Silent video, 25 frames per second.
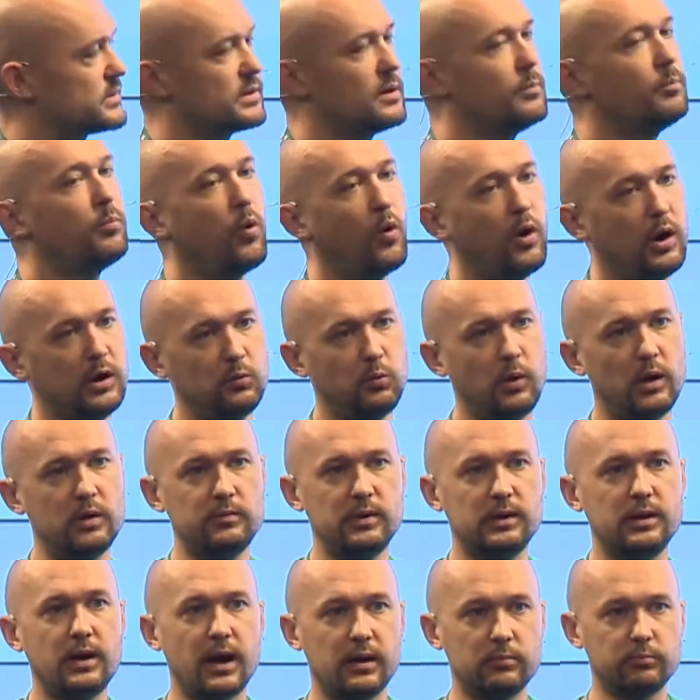some point when we
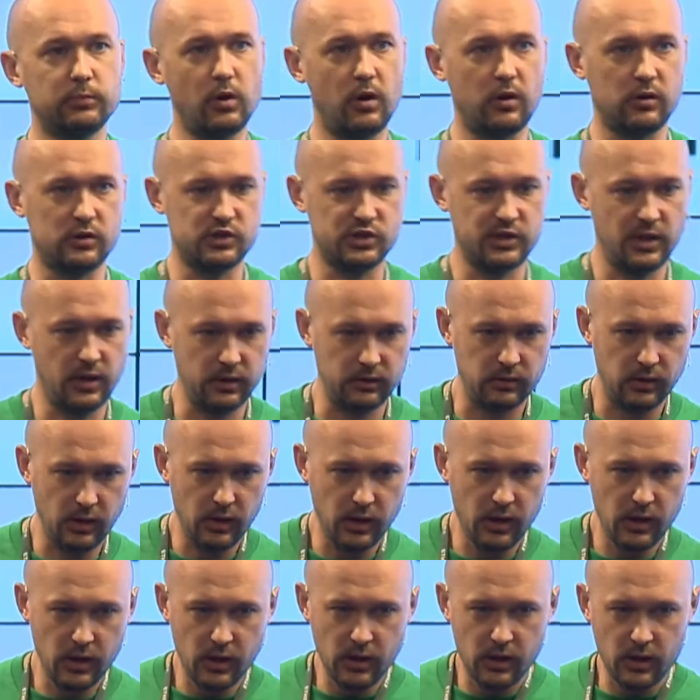got blockchain.
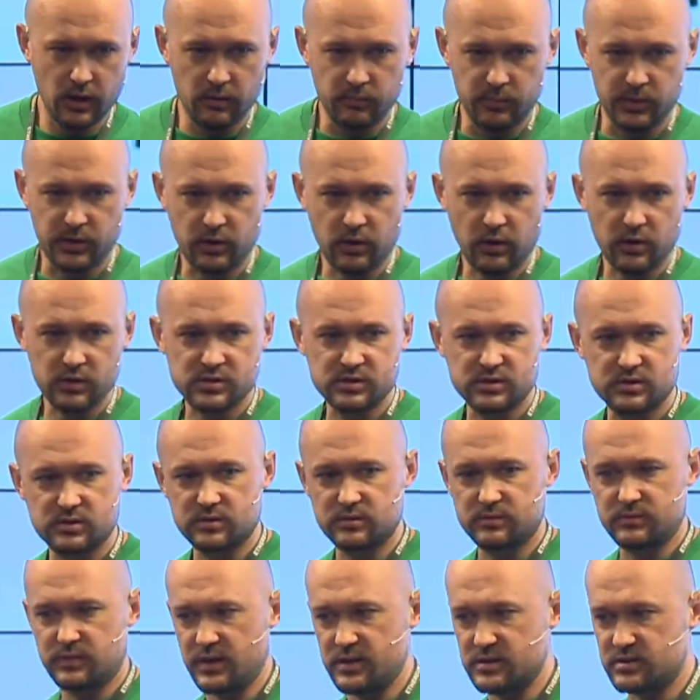Because
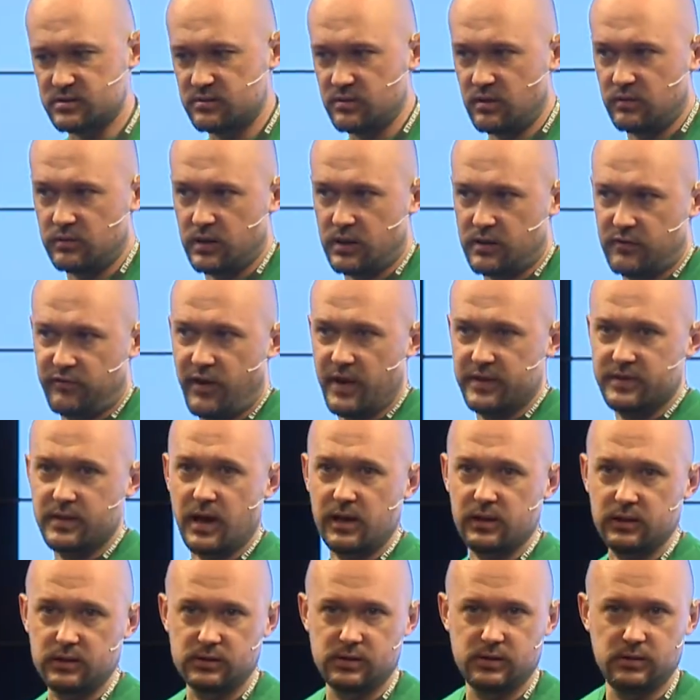there is no like
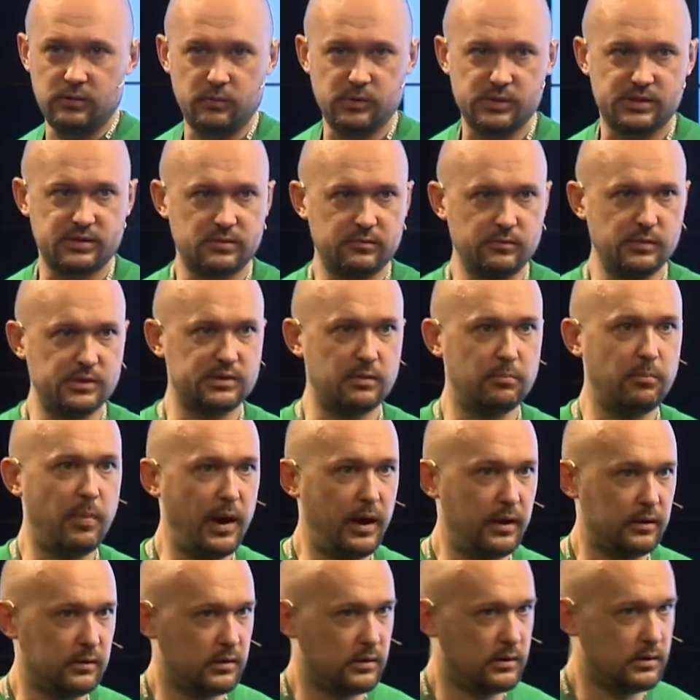finality with a
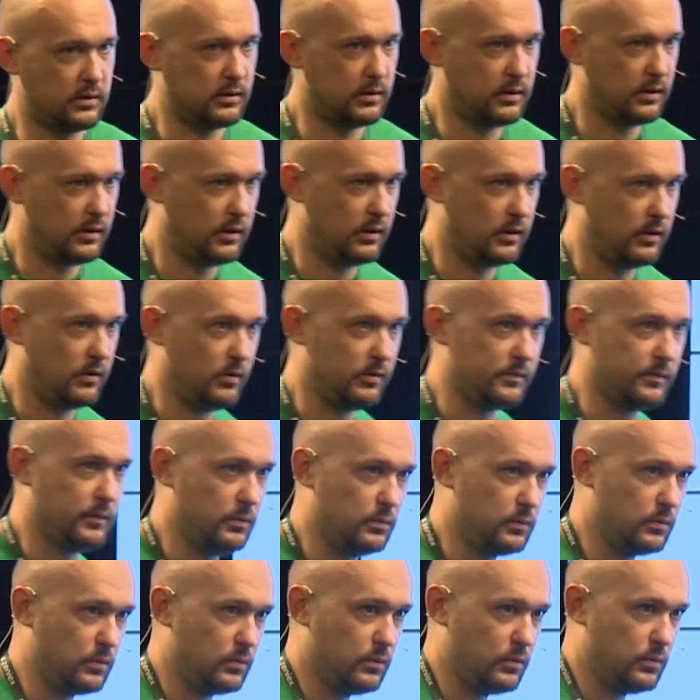bank
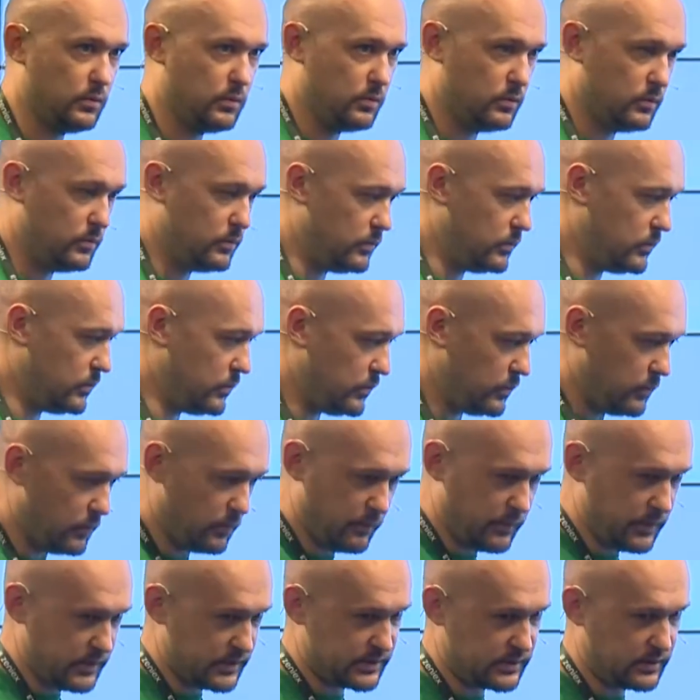or
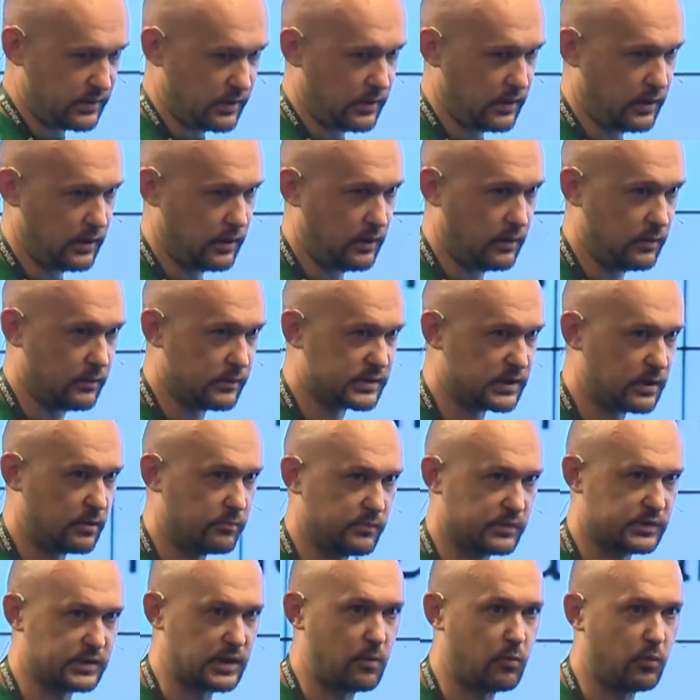with
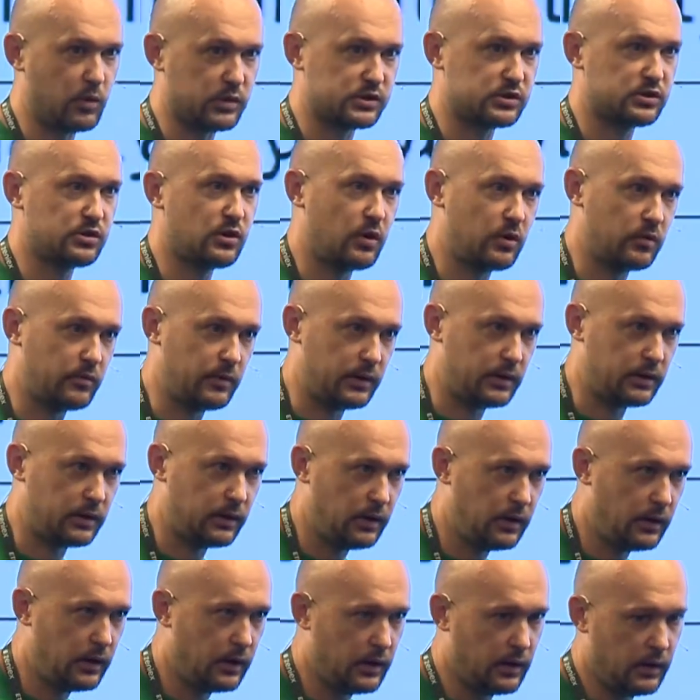someone's server.
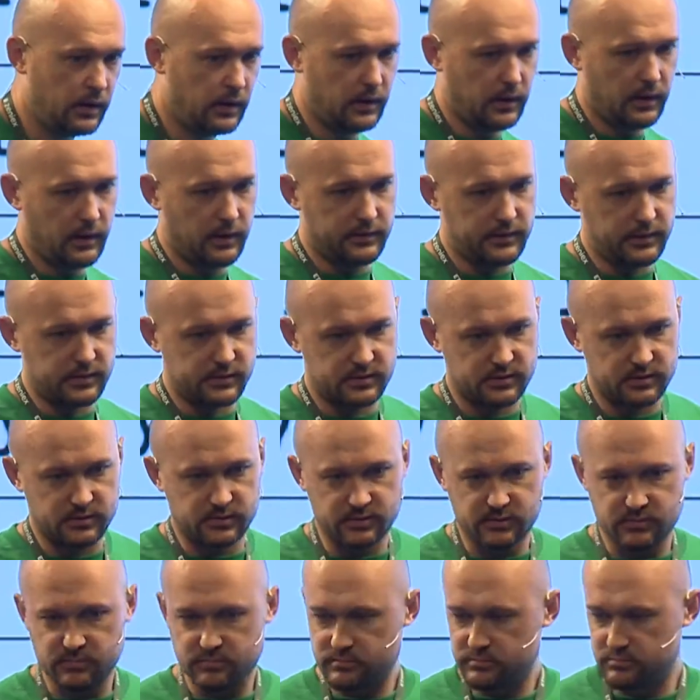There
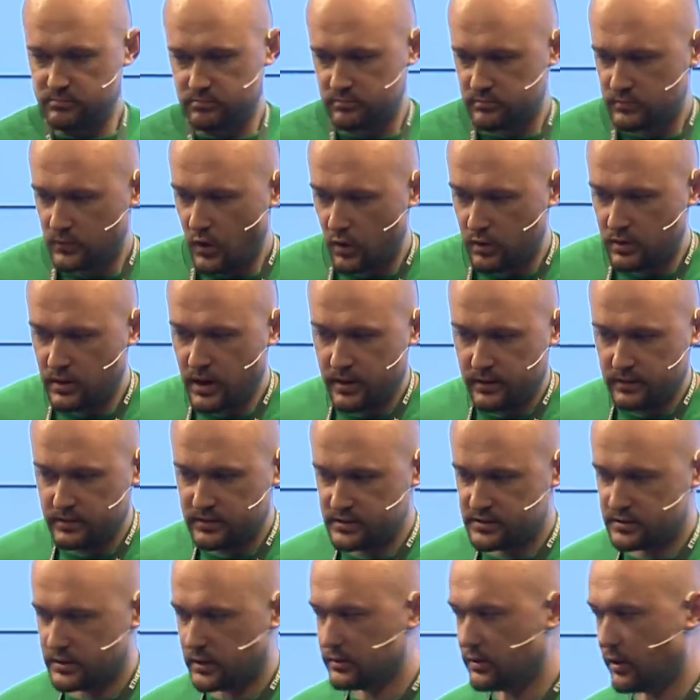is no
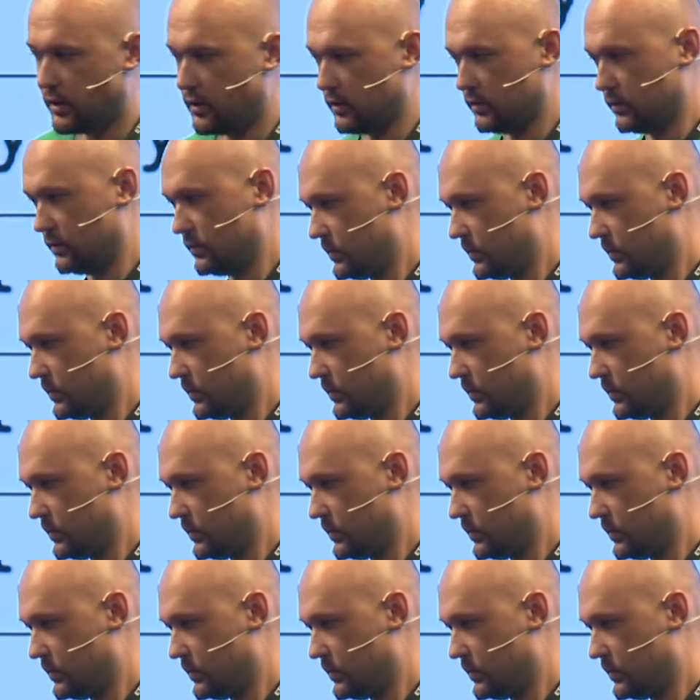guarantees at all.